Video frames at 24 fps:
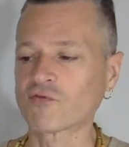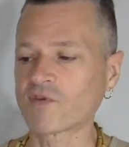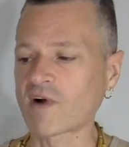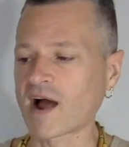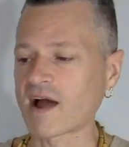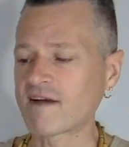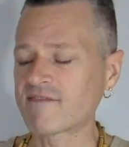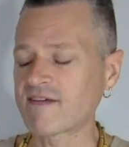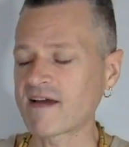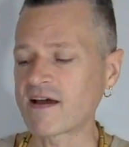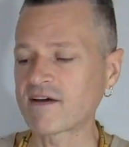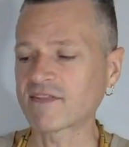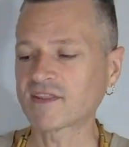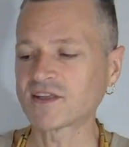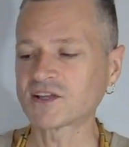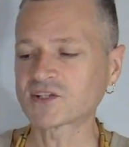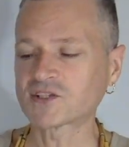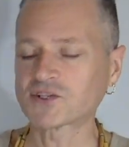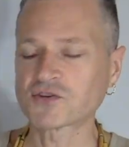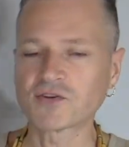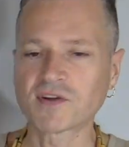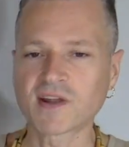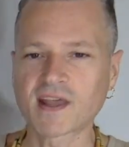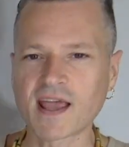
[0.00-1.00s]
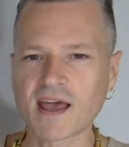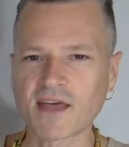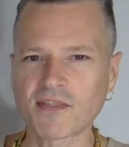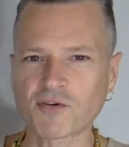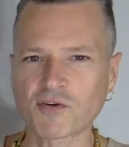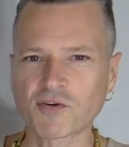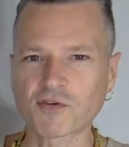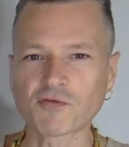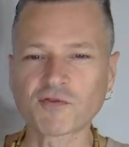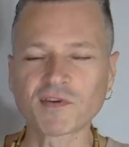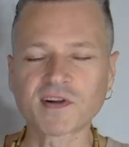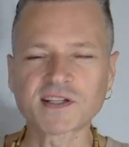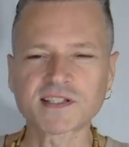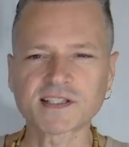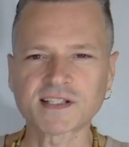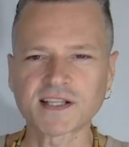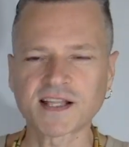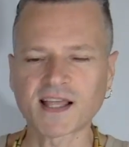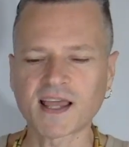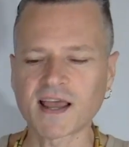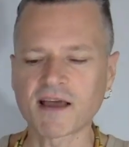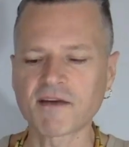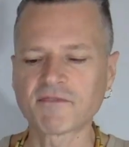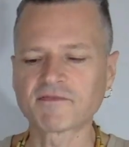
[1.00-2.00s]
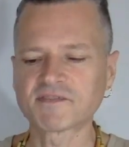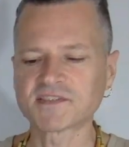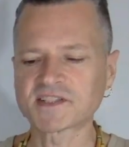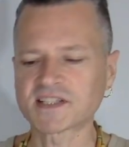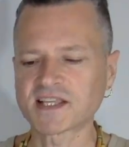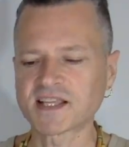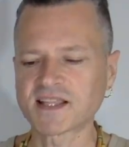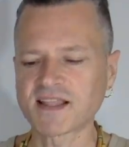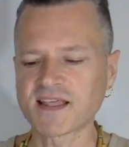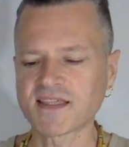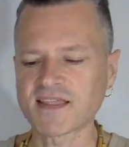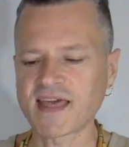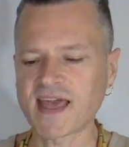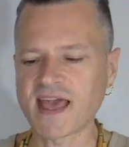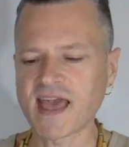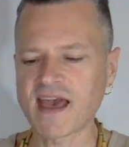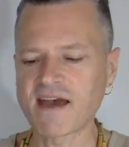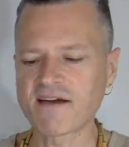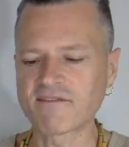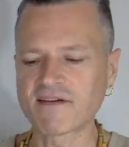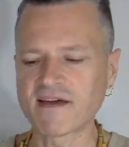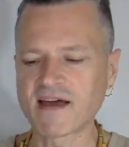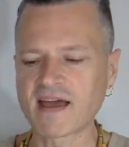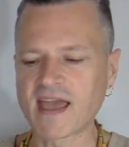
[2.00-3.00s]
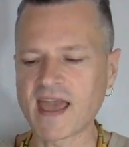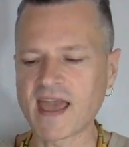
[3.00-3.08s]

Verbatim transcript: I found these two together, and recently I've seen that they have